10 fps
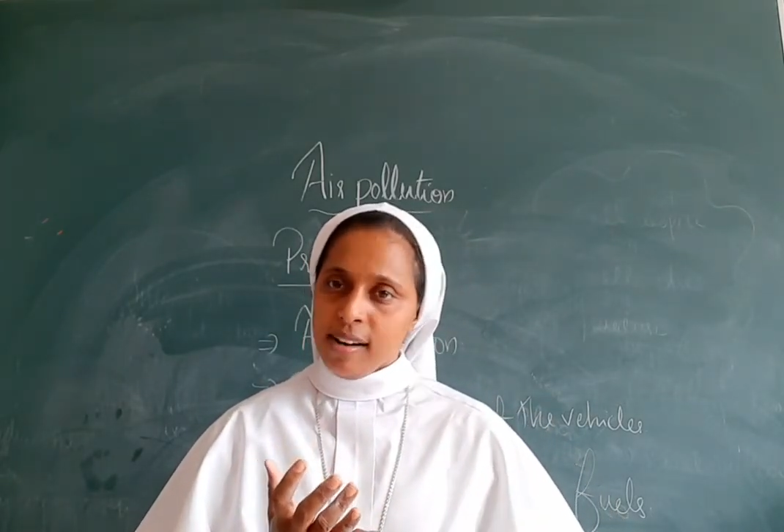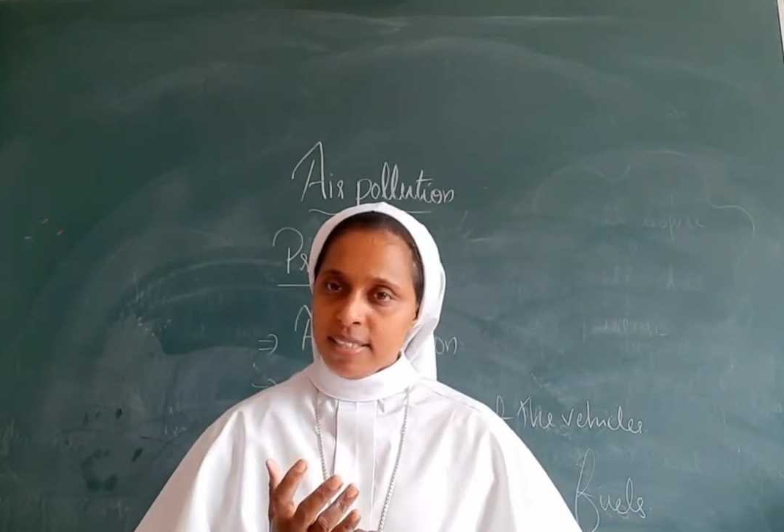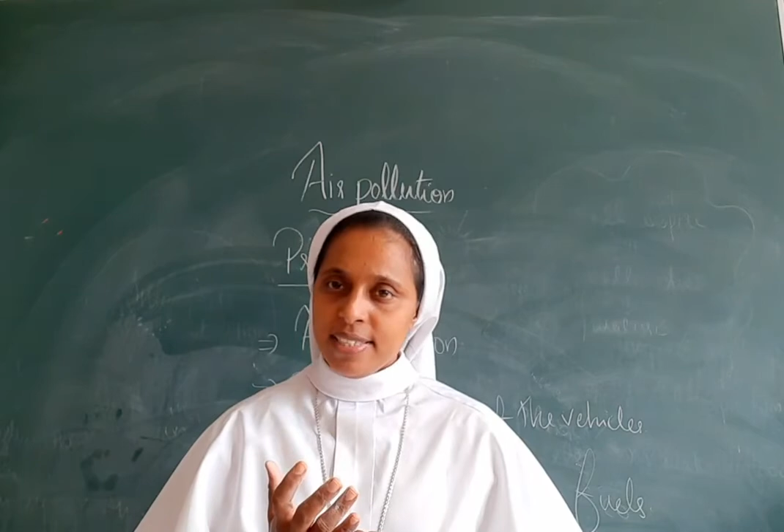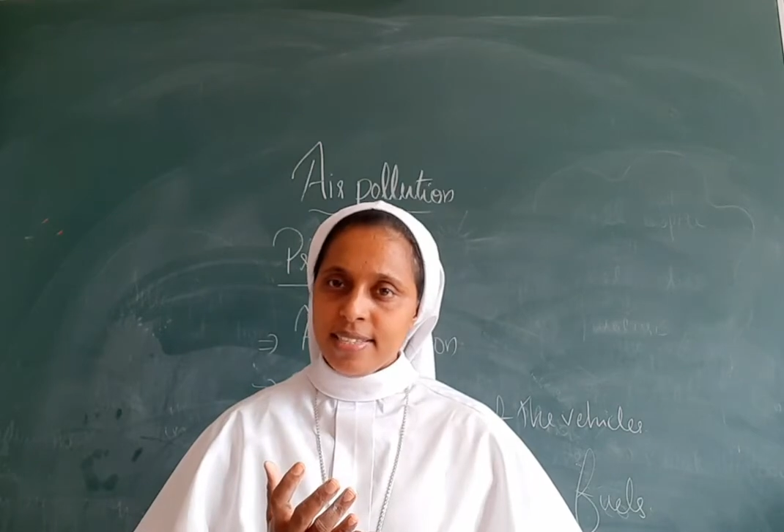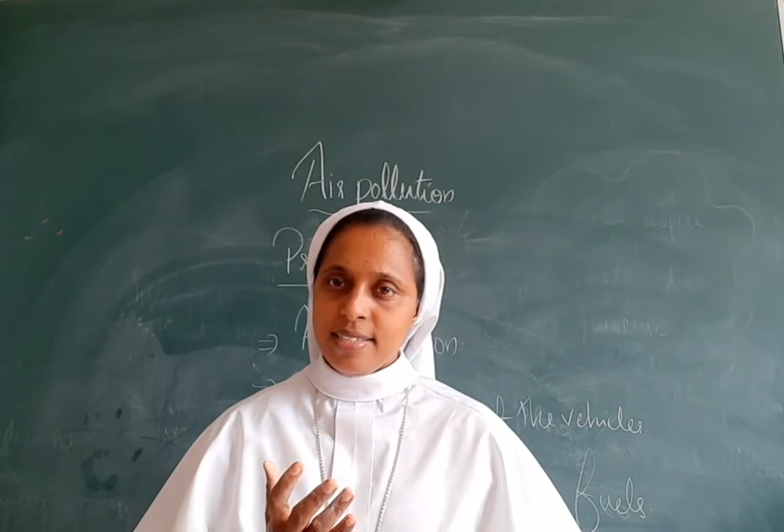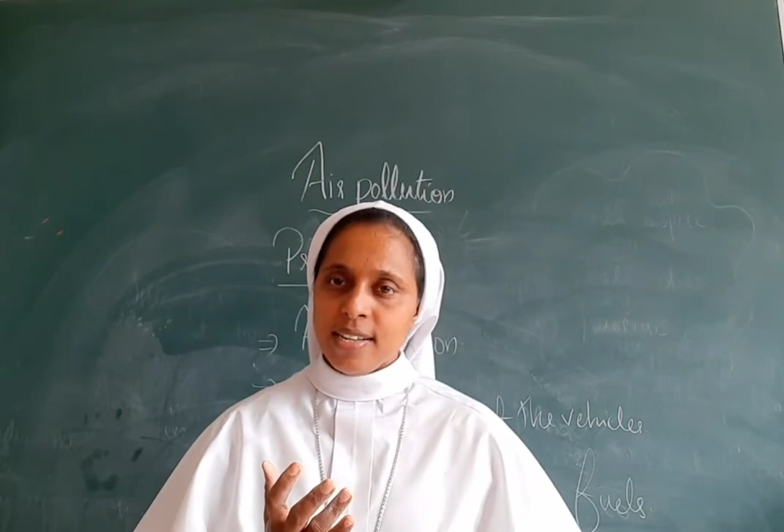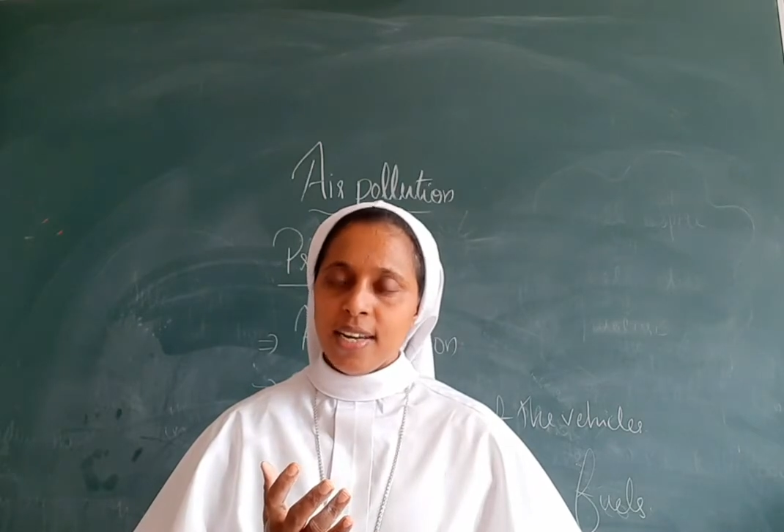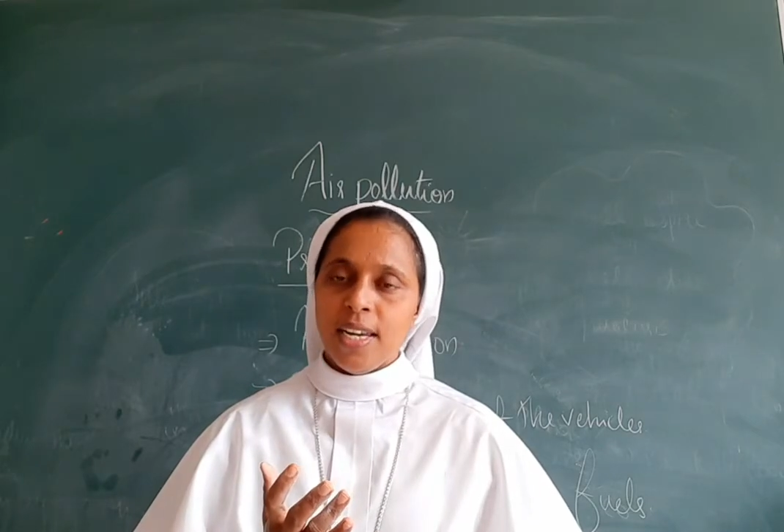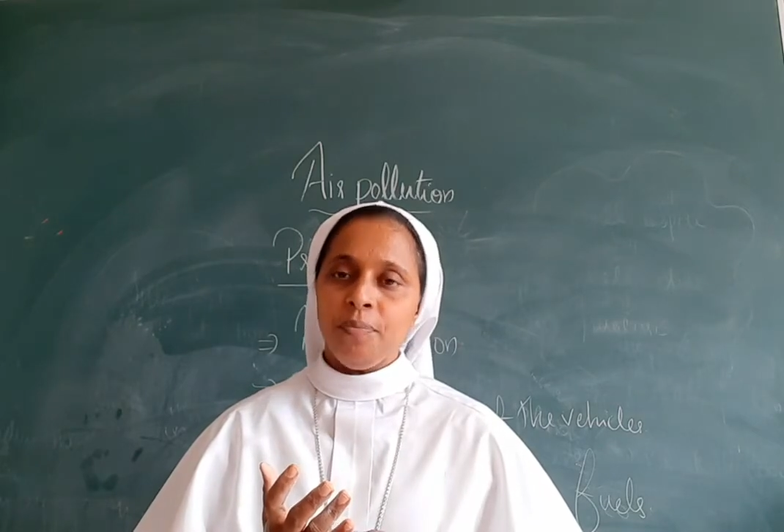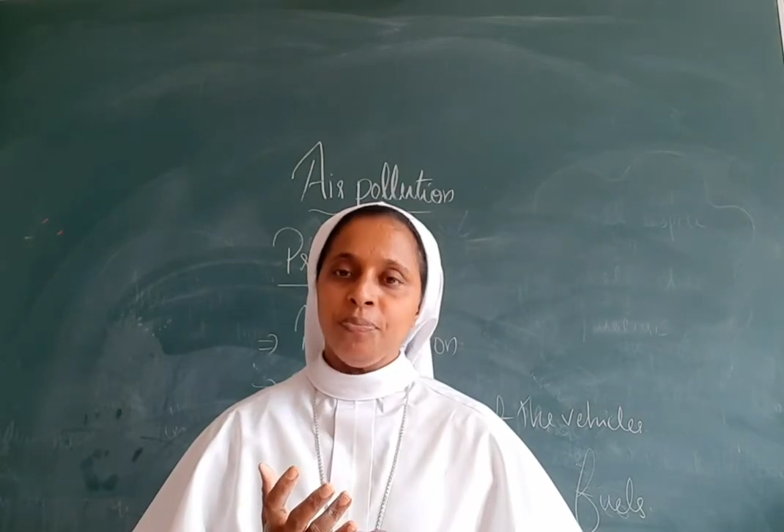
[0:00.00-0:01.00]
acid
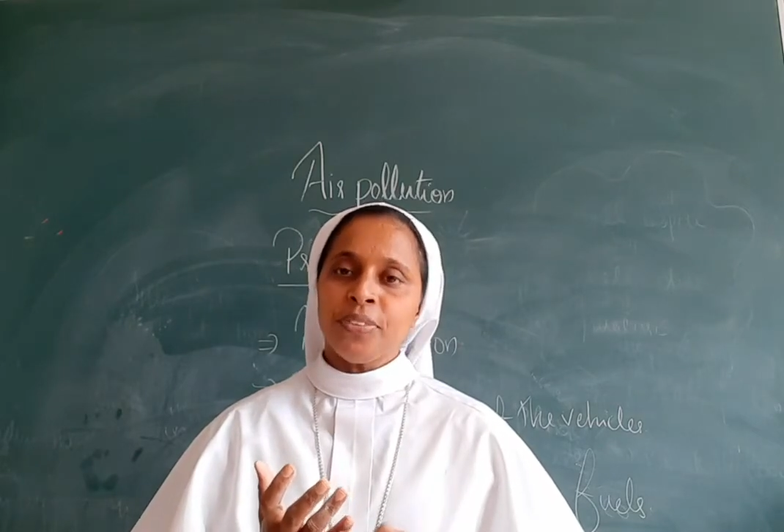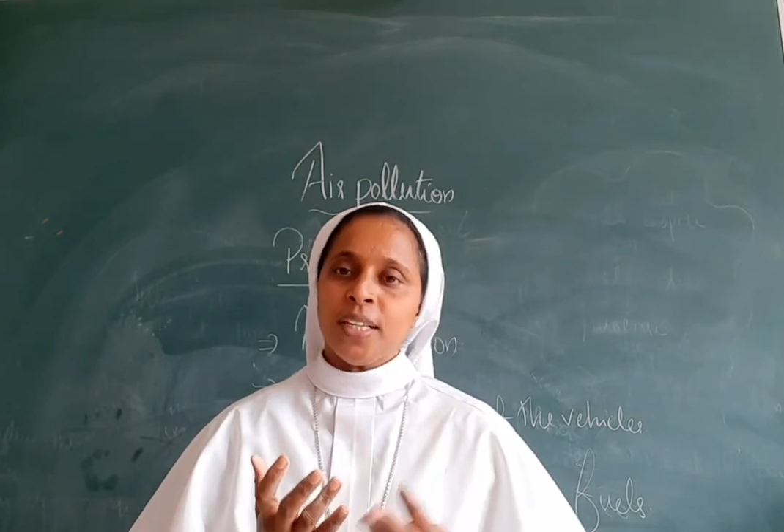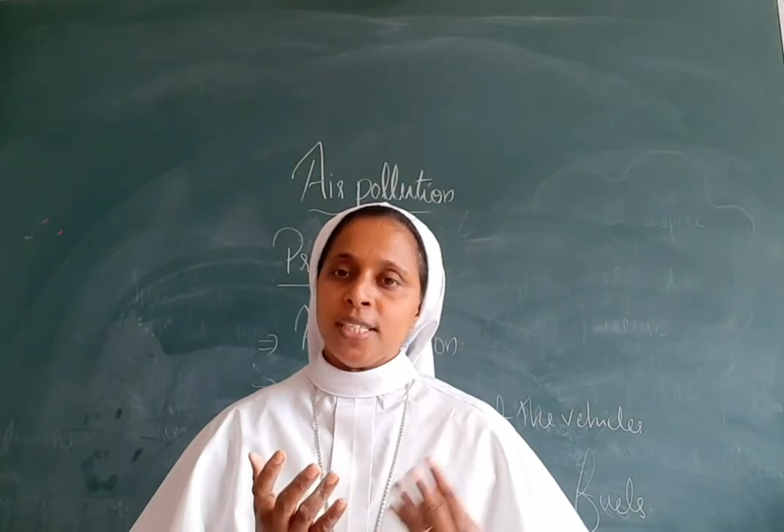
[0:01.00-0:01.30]
rain,